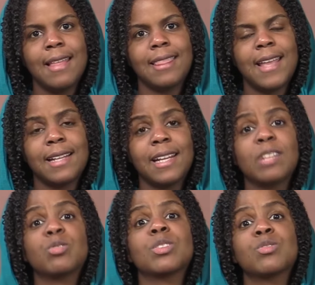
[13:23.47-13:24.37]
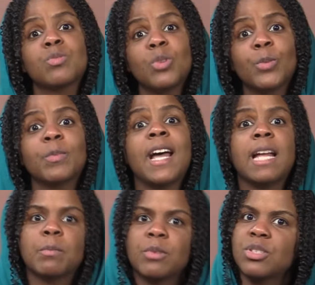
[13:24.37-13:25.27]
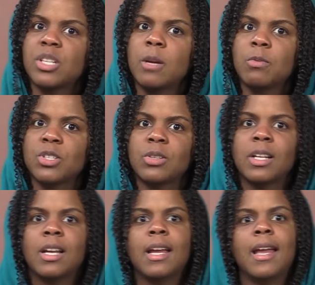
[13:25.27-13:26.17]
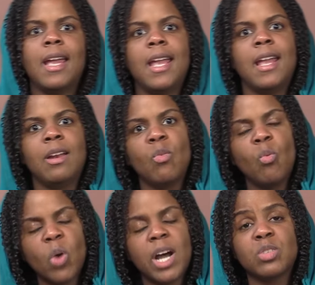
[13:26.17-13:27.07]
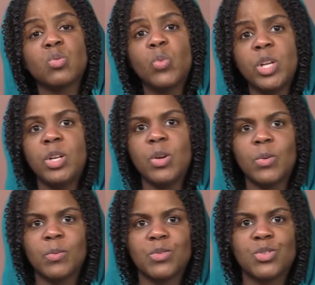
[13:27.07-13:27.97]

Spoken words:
that can transform that perception and what we know.